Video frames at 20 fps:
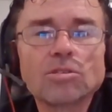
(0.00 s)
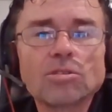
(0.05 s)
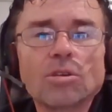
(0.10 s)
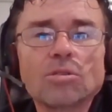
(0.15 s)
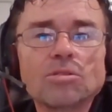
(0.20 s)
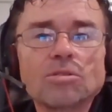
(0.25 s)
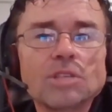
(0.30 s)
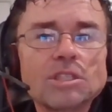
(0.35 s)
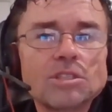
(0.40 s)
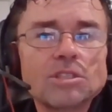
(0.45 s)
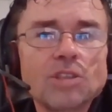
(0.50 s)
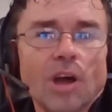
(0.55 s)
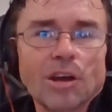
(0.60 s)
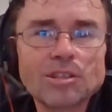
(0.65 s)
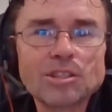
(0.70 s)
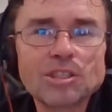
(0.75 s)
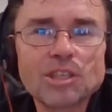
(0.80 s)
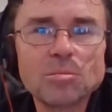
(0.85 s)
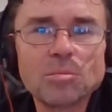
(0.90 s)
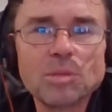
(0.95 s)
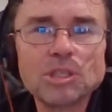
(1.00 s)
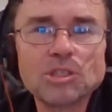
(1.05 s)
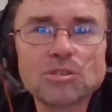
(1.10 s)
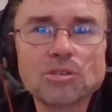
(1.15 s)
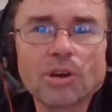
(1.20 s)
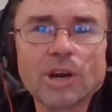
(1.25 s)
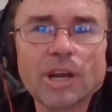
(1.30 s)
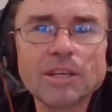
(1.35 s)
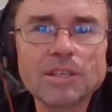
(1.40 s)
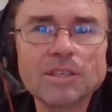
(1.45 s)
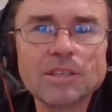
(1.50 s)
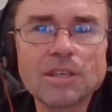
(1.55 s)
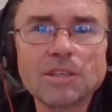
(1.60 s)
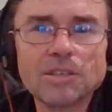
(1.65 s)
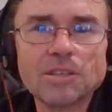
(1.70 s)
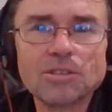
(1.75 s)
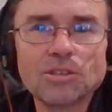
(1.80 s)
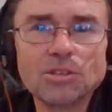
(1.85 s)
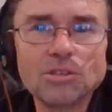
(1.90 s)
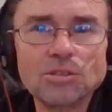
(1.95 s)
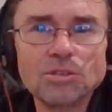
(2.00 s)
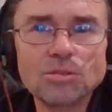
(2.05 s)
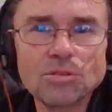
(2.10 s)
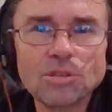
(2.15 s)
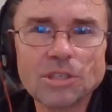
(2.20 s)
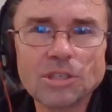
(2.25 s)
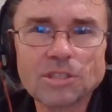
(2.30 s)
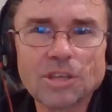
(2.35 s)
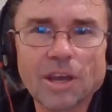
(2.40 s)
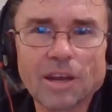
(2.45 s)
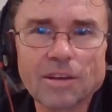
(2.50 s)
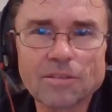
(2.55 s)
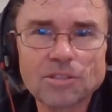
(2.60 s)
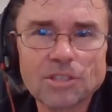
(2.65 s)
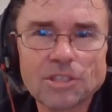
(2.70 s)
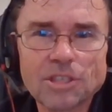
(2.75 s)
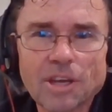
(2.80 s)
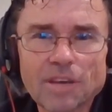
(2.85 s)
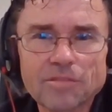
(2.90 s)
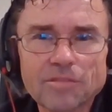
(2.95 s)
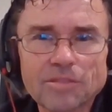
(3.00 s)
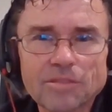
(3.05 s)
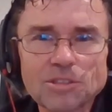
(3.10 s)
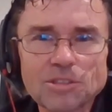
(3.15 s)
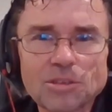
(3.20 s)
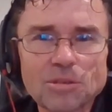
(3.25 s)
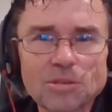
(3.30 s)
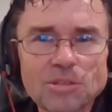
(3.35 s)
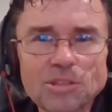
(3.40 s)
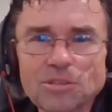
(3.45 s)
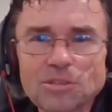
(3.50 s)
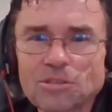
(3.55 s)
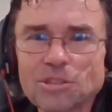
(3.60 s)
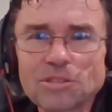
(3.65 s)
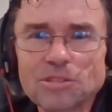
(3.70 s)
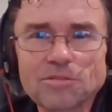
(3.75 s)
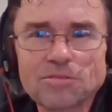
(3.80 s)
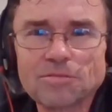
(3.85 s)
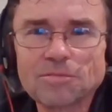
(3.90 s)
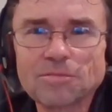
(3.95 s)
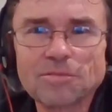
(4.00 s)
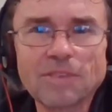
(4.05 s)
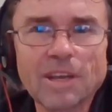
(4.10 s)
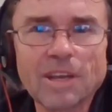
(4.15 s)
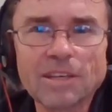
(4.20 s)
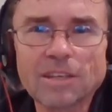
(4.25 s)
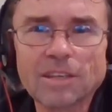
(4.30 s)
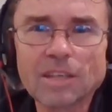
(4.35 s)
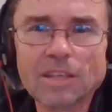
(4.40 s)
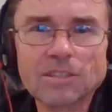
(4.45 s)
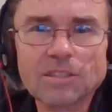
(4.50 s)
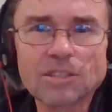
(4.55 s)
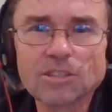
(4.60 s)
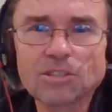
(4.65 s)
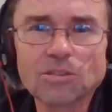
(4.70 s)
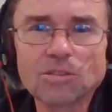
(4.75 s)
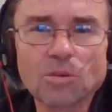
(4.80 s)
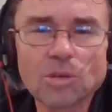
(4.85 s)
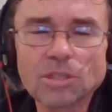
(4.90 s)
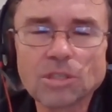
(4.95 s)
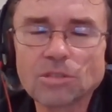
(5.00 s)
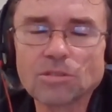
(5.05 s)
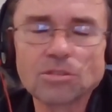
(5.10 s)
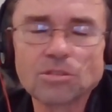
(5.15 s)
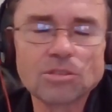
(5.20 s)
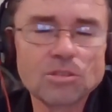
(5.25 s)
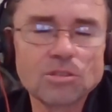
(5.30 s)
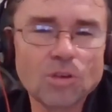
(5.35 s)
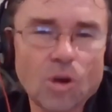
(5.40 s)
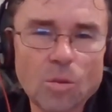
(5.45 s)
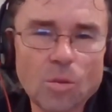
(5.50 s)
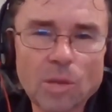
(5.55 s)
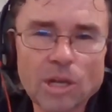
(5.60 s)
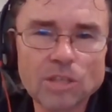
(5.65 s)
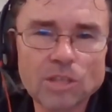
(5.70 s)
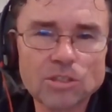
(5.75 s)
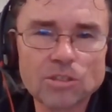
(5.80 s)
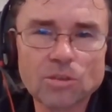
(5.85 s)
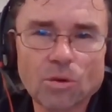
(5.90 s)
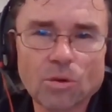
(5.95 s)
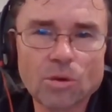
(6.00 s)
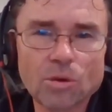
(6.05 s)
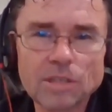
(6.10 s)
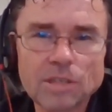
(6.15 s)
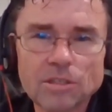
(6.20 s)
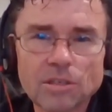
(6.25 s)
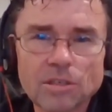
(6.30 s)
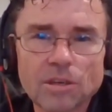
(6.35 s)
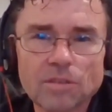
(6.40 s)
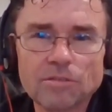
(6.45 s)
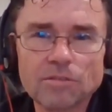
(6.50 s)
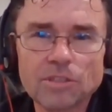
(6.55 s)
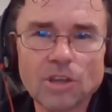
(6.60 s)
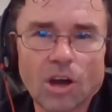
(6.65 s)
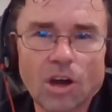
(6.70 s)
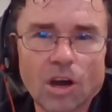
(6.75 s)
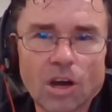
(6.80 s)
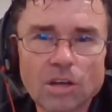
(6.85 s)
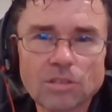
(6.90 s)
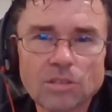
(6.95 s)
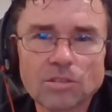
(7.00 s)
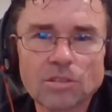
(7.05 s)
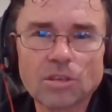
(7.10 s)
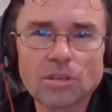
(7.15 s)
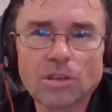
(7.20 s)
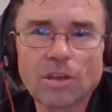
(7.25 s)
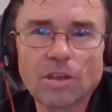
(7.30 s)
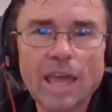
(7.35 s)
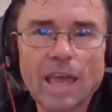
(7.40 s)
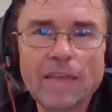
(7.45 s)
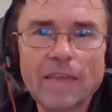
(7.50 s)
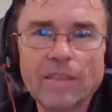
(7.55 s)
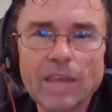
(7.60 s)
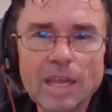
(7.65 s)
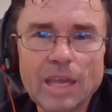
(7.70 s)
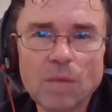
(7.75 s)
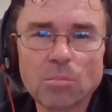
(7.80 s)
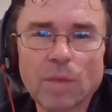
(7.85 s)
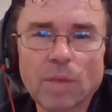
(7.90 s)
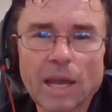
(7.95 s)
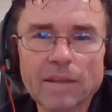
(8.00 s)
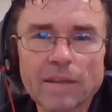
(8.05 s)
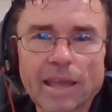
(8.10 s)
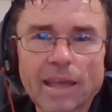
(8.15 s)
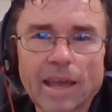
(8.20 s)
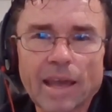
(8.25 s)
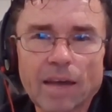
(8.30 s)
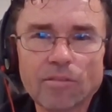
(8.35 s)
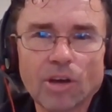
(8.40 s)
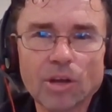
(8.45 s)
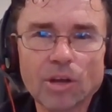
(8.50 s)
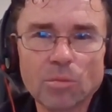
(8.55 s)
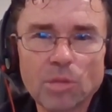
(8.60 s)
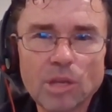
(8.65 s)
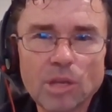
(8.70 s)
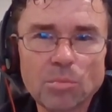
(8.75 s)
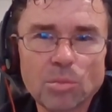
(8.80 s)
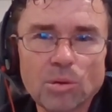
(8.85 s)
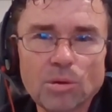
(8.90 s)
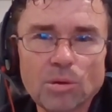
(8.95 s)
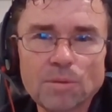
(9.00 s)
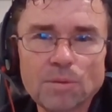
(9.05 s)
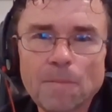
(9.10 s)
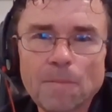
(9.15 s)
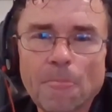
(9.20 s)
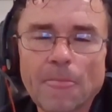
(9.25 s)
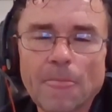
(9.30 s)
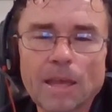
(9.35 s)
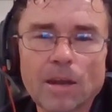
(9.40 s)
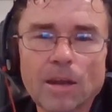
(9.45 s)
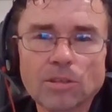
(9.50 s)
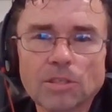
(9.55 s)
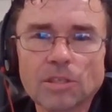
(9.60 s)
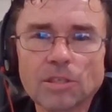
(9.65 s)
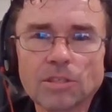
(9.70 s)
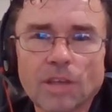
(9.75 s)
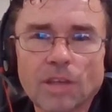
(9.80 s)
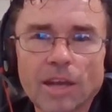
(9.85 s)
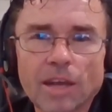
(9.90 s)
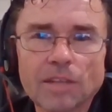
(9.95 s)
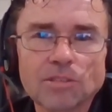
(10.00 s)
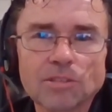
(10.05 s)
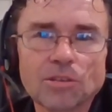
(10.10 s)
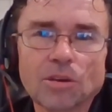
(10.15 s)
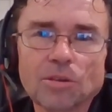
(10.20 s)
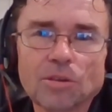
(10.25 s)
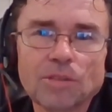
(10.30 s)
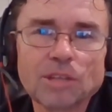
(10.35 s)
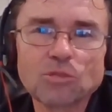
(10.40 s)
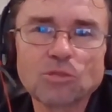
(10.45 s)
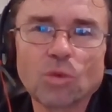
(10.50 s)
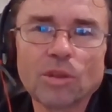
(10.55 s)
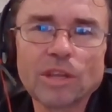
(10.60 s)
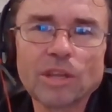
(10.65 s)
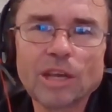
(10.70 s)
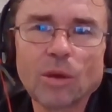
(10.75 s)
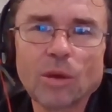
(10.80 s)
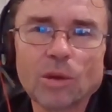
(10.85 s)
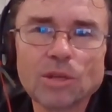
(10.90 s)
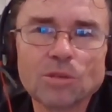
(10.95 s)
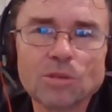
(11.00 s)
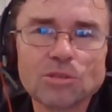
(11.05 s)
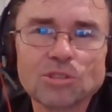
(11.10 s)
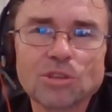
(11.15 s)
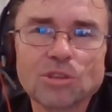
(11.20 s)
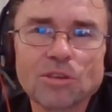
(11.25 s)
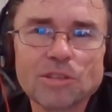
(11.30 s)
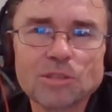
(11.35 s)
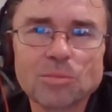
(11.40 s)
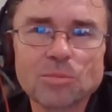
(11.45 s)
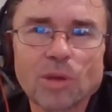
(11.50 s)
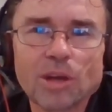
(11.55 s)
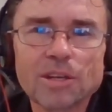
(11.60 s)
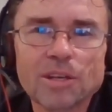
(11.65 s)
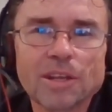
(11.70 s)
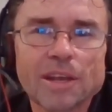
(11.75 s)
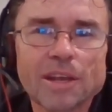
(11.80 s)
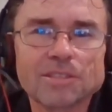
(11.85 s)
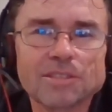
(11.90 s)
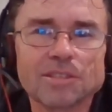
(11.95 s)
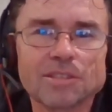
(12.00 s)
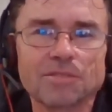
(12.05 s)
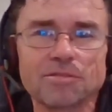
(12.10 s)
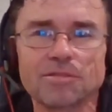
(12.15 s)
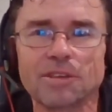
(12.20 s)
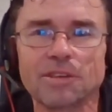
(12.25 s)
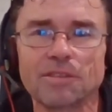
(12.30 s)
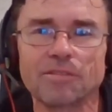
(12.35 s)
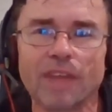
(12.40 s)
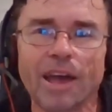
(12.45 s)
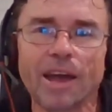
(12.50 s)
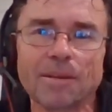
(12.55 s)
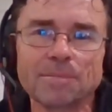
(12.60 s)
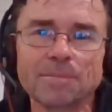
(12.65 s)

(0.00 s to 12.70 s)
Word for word: So these dogs can be trained to do this kind of stuff. And so these mm. are hmm. just fantastic stories. There's so many stories of dogs and the impact they have on people and our society. So that's one thing I want to do is start this podcast of, of